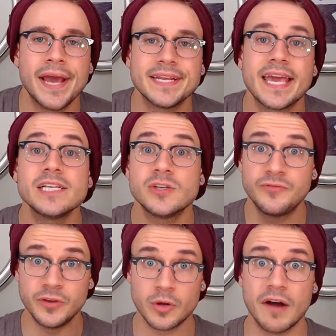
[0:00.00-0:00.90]
And in case
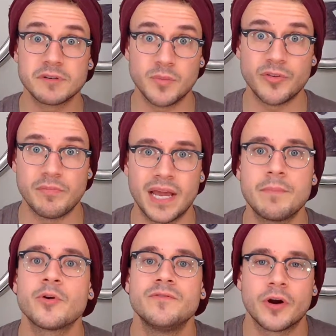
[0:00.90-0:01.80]
you feel comfortable with
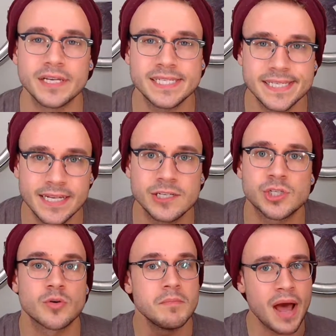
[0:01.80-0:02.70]
makeup or you've already seen it,
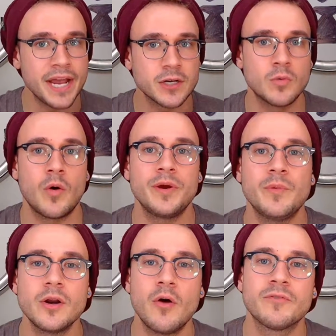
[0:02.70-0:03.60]
just a reminder, what
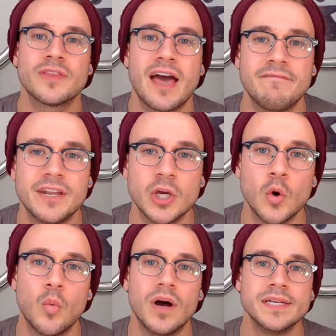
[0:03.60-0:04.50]
we went over in that
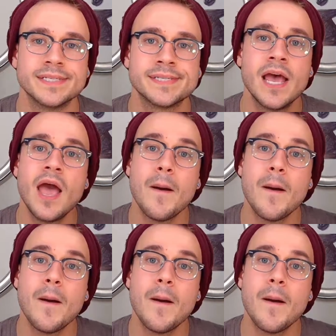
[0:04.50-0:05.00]
video was